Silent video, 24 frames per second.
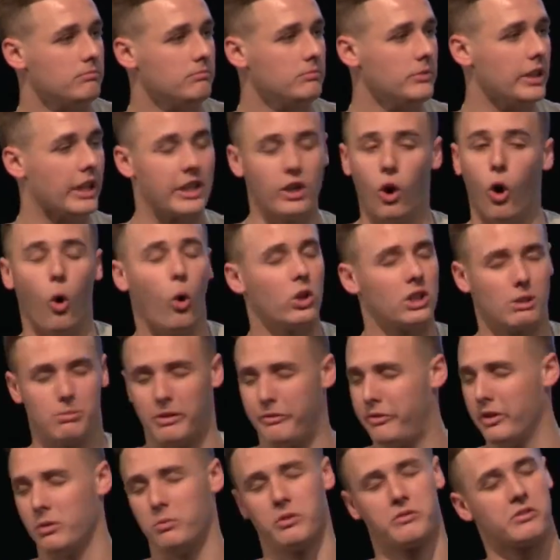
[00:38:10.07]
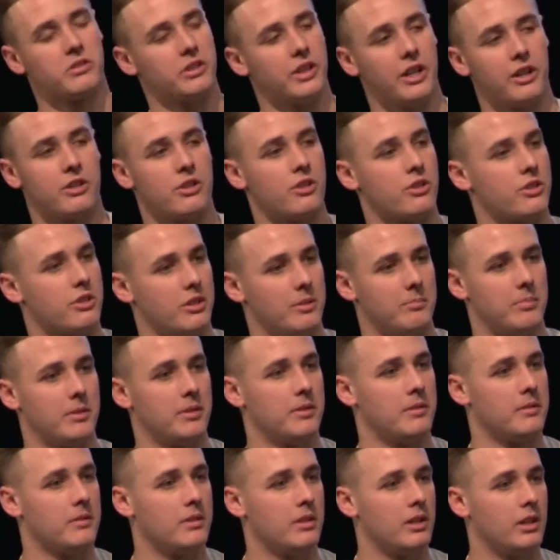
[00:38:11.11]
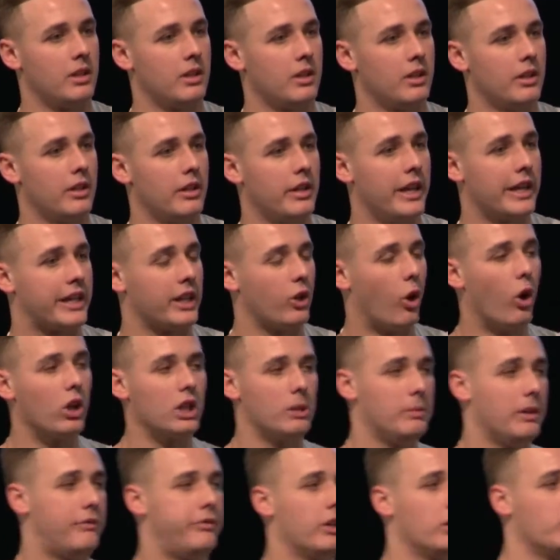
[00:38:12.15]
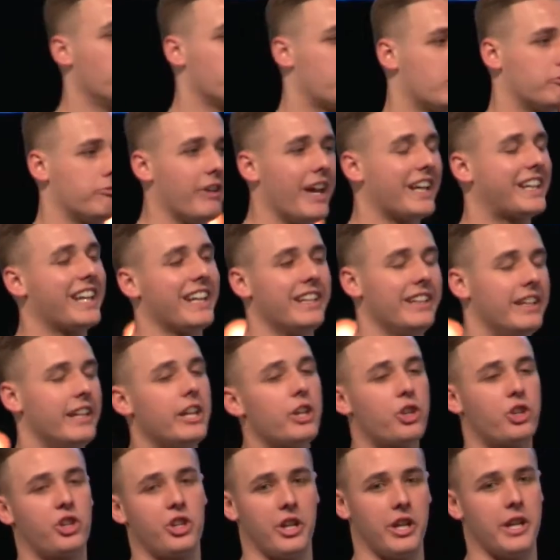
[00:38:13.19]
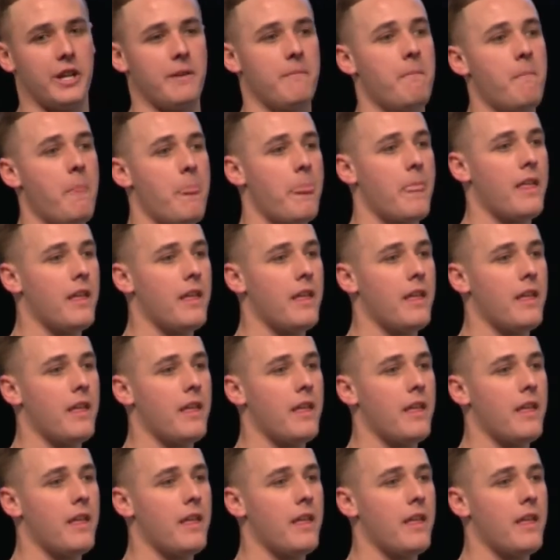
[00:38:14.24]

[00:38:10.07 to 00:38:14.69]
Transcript: It can only be filled with relationship. It can only be filled with the recognition